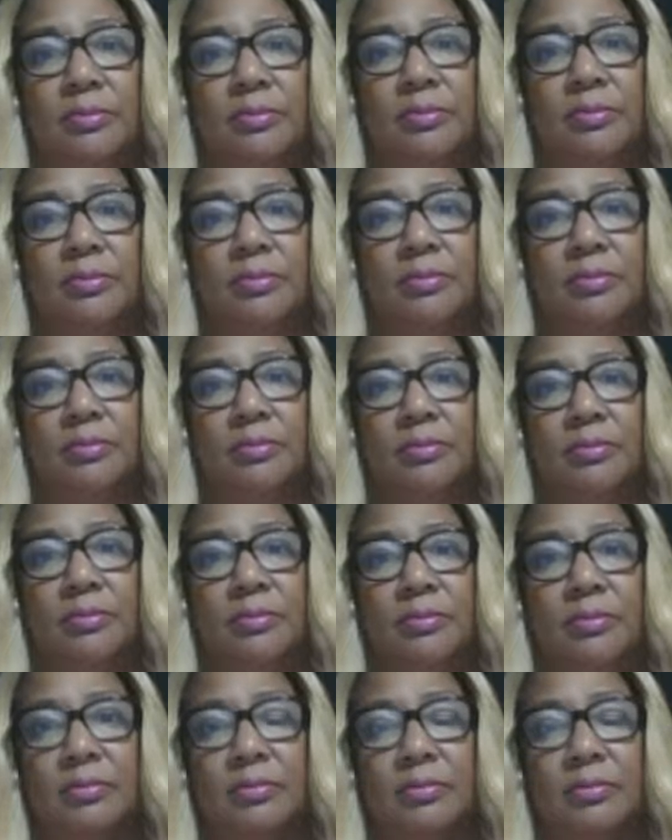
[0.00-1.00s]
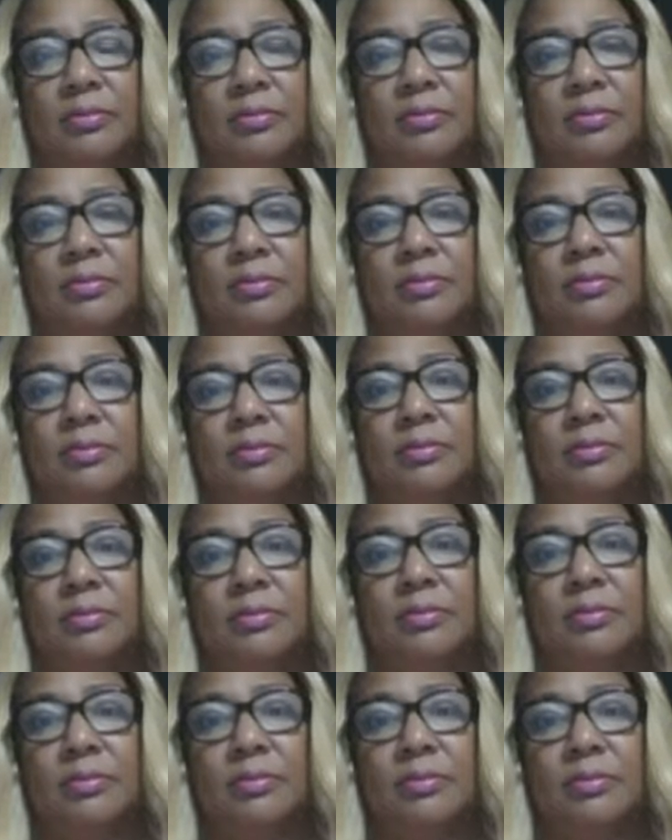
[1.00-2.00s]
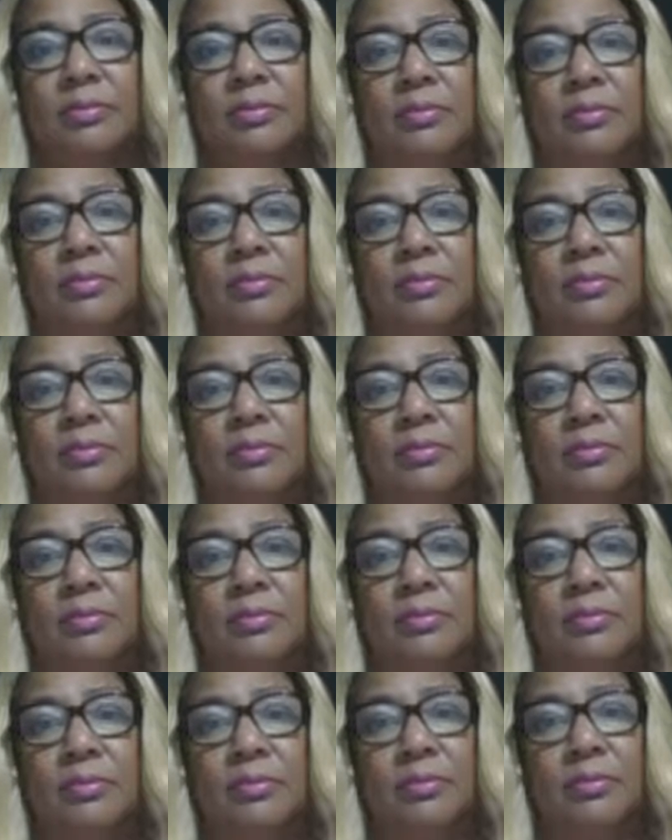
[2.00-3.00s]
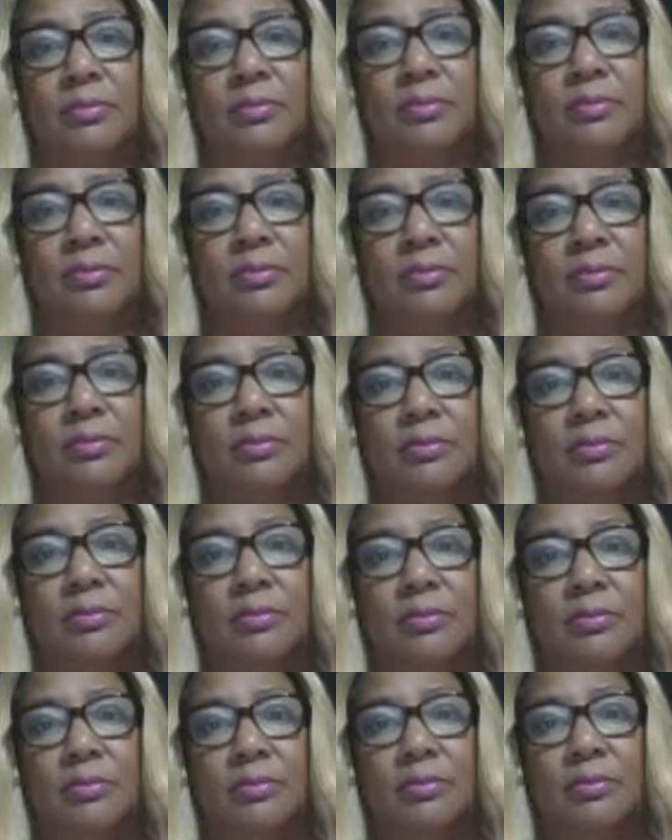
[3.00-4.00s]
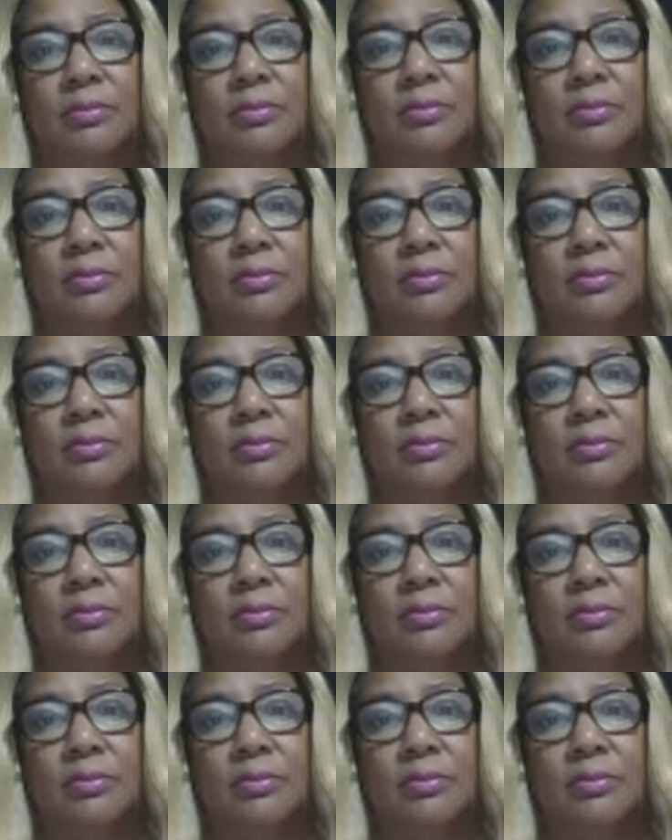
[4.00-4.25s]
The person shown says nothing.